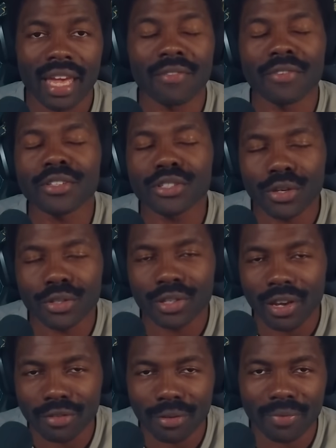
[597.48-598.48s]
It feels good
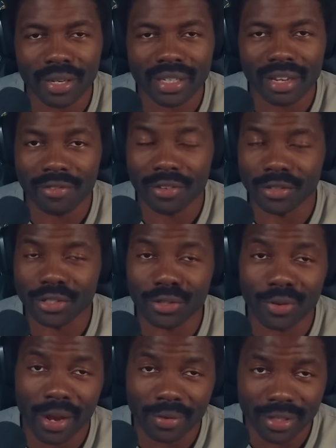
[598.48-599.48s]
to have something that feels
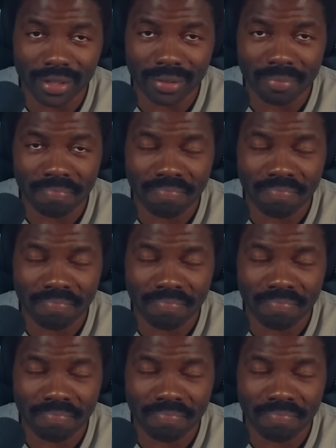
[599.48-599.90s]
grounded.